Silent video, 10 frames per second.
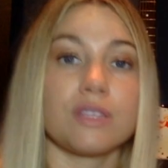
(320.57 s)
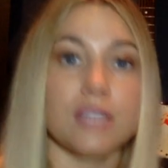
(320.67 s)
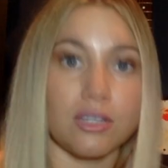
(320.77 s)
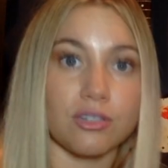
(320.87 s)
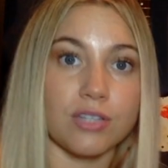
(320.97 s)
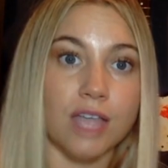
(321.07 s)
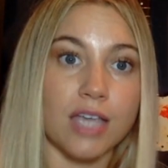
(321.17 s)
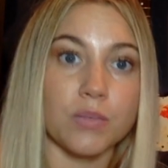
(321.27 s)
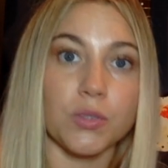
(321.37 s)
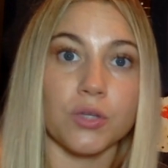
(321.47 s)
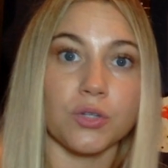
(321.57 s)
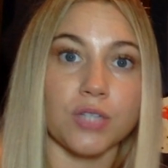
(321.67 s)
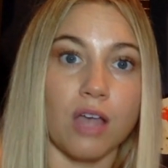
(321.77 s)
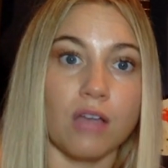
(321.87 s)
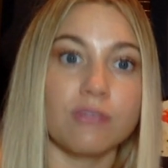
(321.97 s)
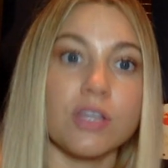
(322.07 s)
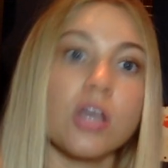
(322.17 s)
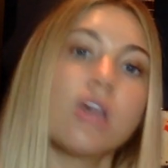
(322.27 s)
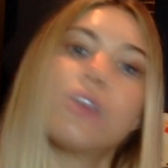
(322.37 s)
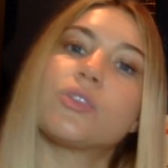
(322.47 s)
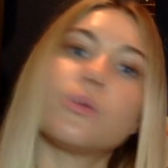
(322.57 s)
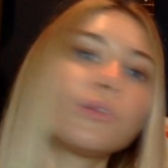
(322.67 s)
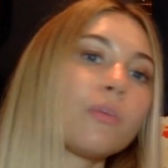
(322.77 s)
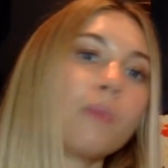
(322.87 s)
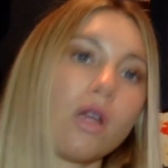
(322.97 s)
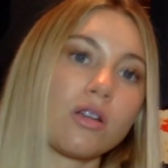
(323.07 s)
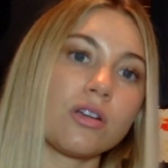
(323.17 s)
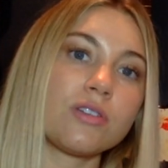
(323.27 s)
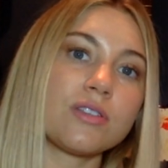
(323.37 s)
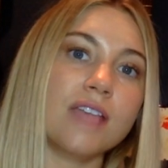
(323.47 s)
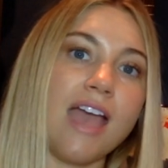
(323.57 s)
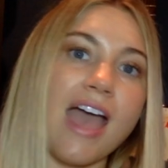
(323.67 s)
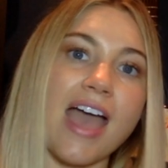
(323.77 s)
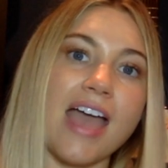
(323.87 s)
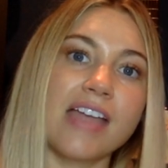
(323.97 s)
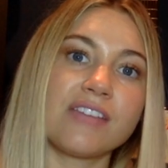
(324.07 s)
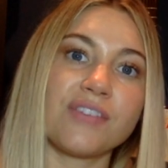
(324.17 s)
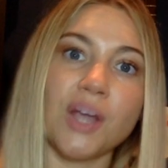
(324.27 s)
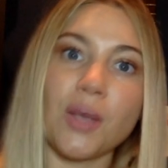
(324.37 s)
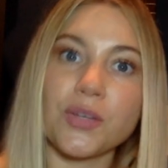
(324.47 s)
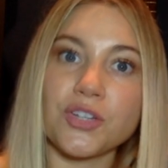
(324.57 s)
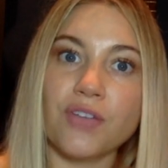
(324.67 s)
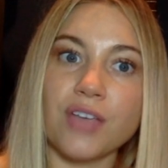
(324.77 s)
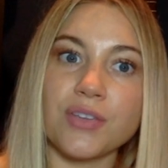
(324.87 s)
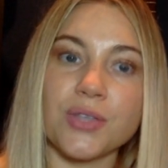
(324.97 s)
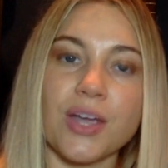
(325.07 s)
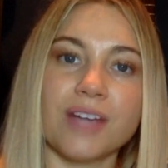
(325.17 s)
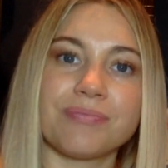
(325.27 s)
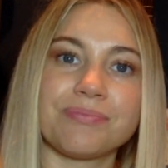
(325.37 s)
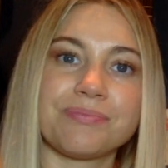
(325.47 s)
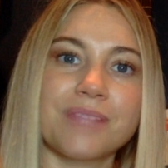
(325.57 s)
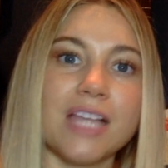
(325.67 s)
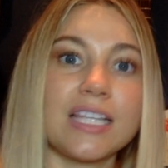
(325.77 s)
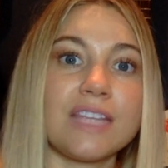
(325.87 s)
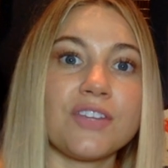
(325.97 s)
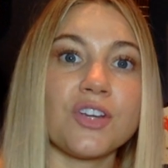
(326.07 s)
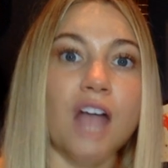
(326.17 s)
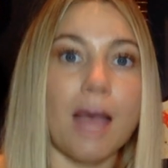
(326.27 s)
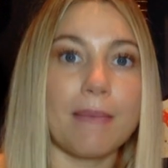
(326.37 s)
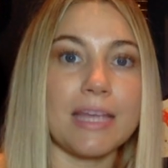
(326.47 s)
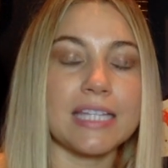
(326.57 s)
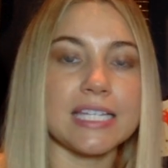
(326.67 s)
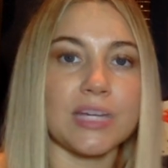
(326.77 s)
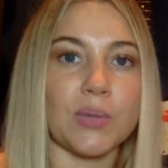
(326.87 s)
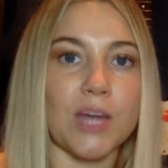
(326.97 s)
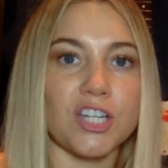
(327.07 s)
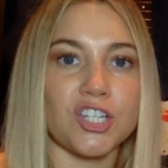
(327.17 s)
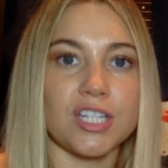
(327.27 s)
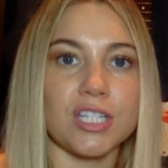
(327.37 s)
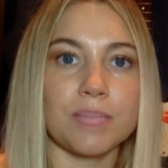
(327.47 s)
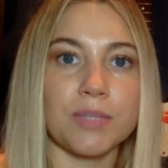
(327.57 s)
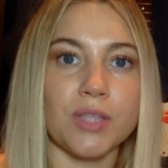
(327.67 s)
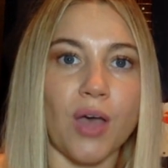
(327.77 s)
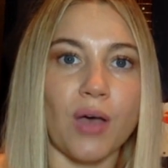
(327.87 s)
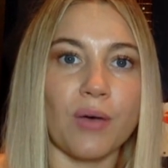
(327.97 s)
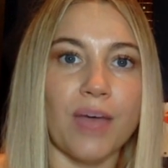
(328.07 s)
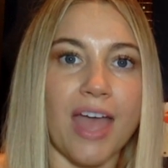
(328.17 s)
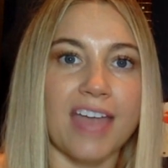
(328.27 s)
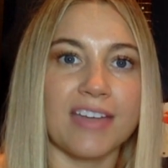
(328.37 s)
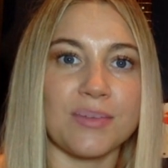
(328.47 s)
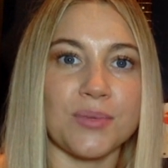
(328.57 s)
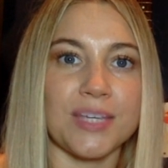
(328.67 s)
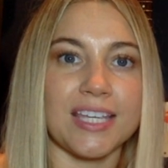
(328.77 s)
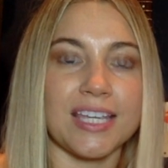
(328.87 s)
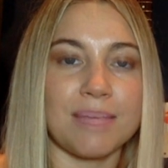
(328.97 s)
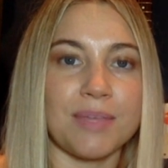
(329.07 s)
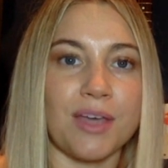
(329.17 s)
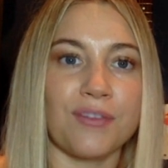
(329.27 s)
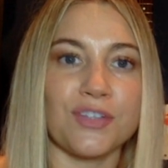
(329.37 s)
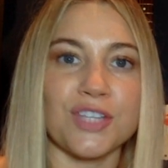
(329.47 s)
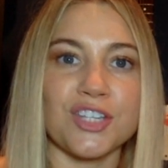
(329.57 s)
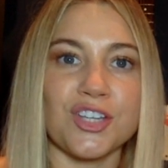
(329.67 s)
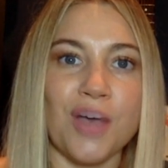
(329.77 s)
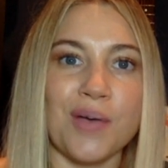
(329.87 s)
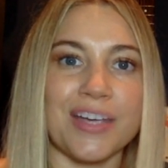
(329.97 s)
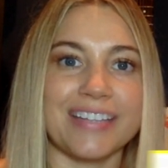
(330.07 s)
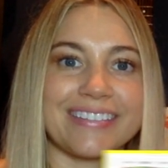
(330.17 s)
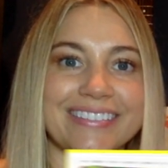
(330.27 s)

this exercise with yourselves, do it with your partners, and figure out what your values are. Leave your comments and questions below, and we can keep the conversation going.